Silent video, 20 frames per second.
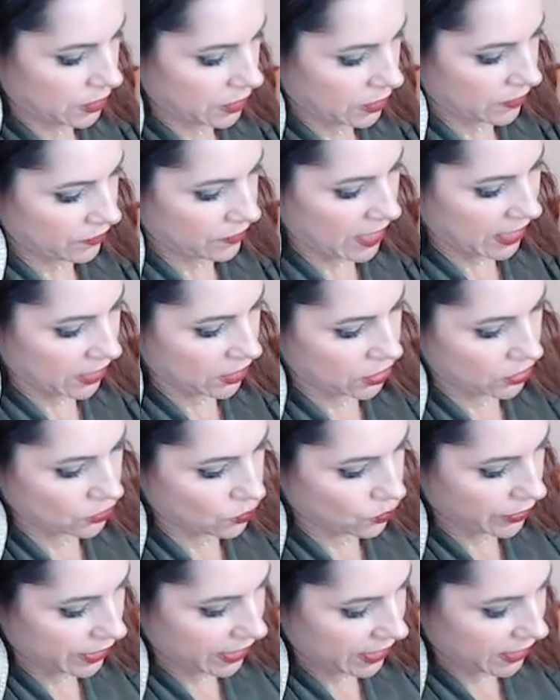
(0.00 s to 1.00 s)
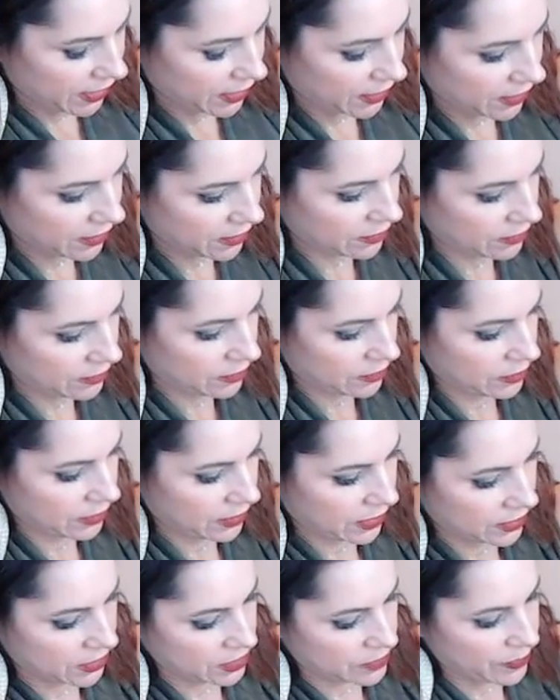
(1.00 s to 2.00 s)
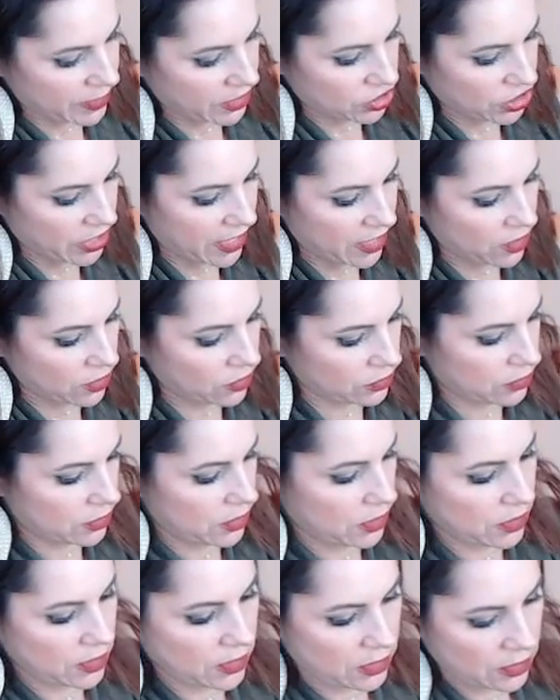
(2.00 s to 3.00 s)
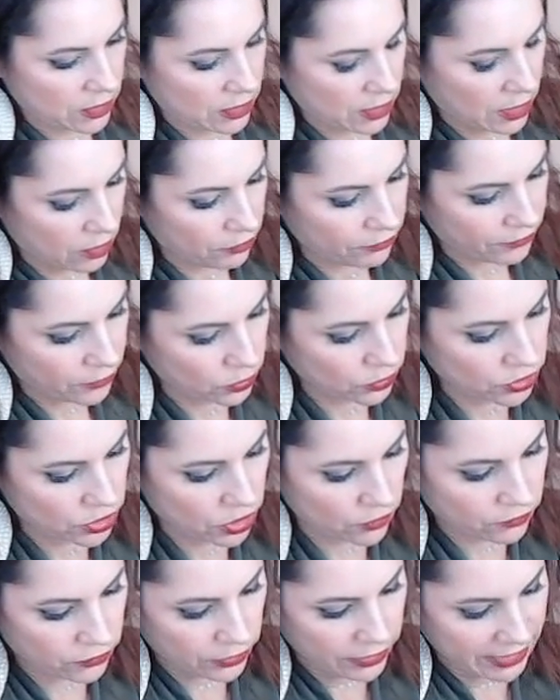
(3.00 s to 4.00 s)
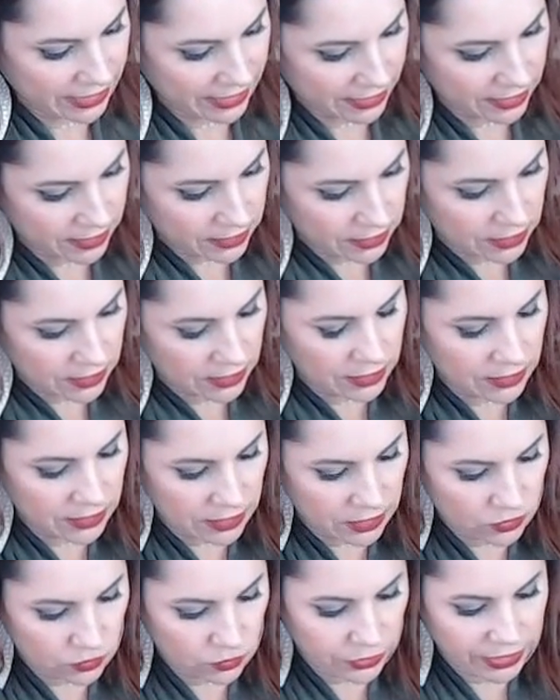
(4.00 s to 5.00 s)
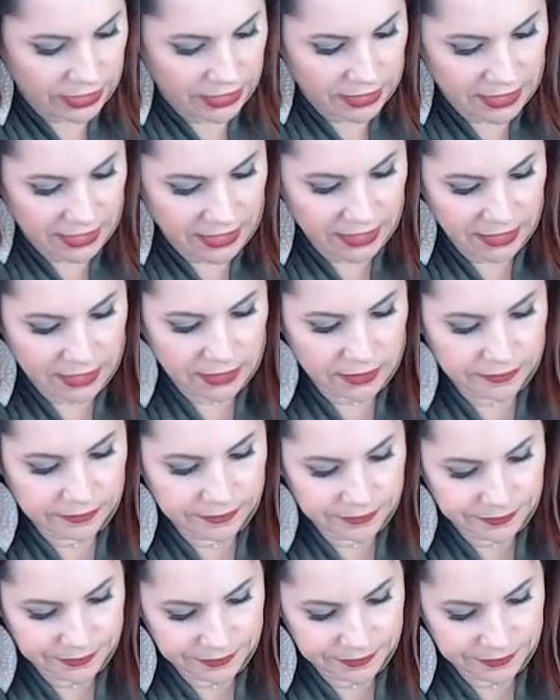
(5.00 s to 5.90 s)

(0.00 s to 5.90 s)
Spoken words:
Give that a good wring. Get as much out. I'll fold it over again and wring it again.